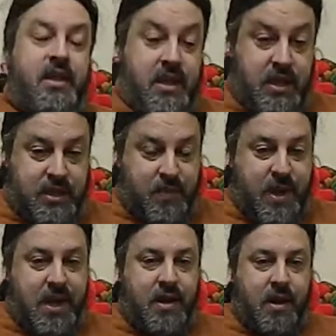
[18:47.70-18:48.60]
it is
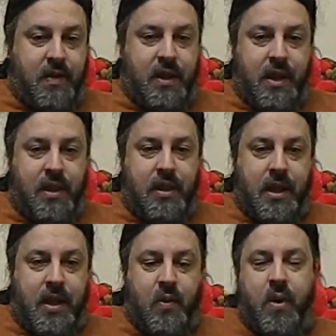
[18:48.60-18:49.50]
dependent on, on,
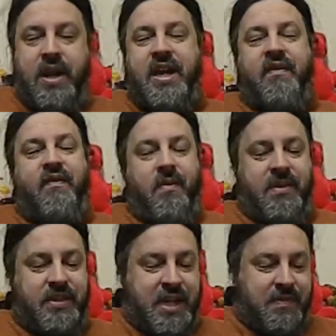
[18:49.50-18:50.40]
on when I can film
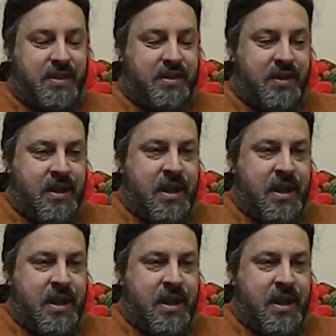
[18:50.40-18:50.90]
the segments.